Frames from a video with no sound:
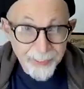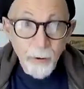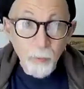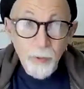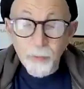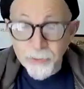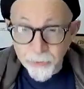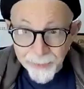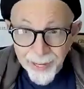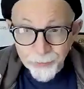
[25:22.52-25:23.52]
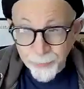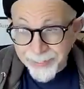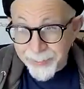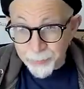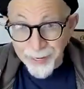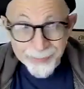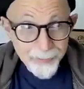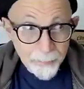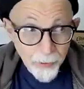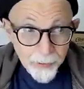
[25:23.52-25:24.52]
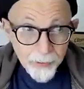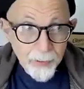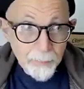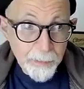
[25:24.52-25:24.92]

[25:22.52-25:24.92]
But what do I do now? Do I keep writing the book?